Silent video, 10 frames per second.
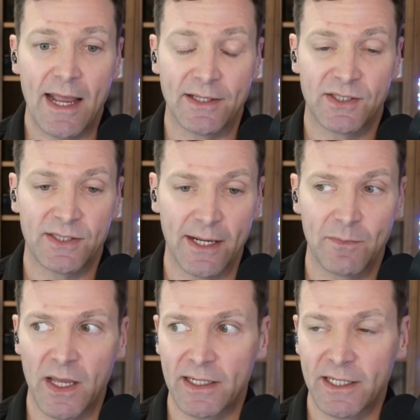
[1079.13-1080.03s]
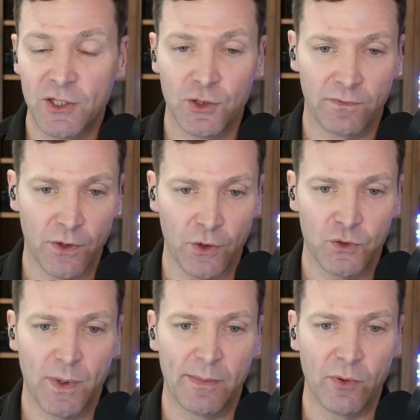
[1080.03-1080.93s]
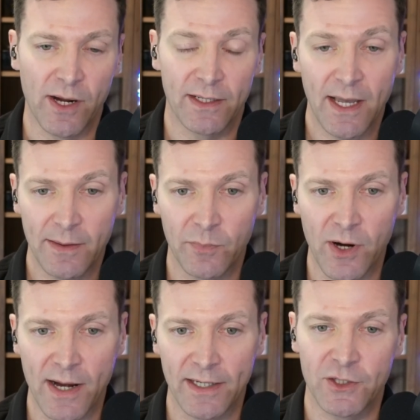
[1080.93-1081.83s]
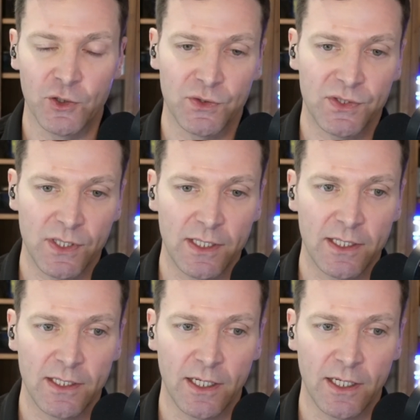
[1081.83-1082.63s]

And segment each of those by brand, non-brand, and you'll see